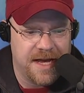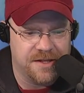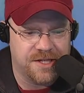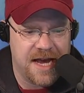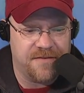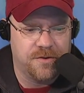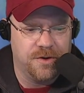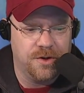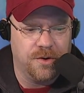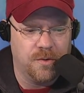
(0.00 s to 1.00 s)
Now, this
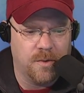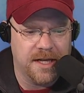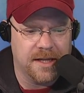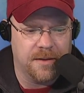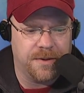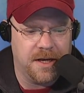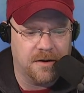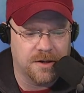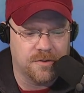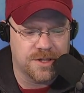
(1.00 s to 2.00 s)
afternoon, Wayne
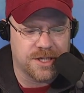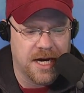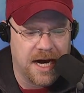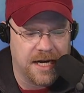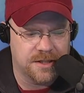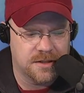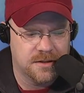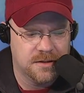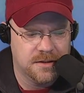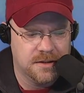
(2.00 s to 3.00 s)
LaPierre and Chris Cox,
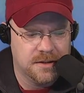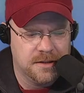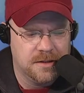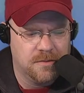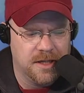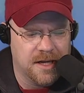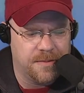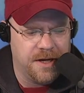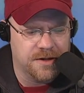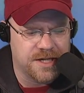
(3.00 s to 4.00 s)
Wayne
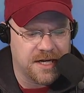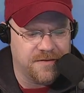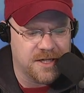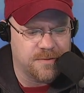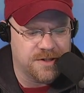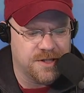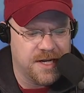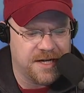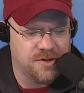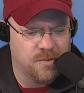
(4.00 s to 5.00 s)
LaPierre, Executive Vice President of
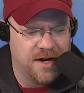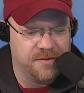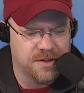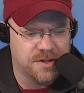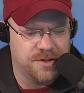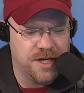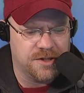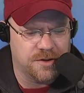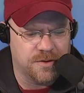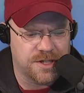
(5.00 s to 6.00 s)
the National Rifle
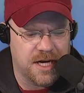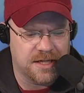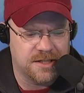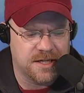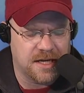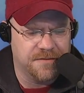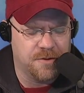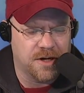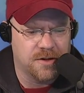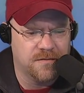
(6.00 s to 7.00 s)
Association, Chris Cox, Executive
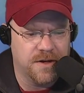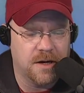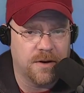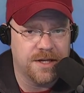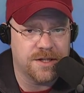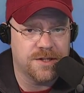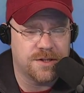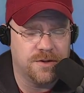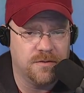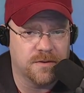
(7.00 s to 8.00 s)
Director of NRA's
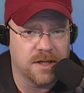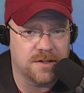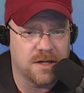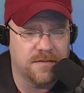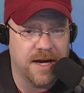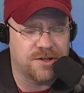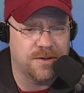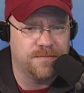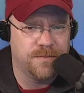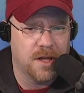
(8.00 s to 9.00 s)
Institute for Legislative
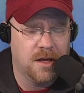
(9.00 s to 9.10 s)
Action,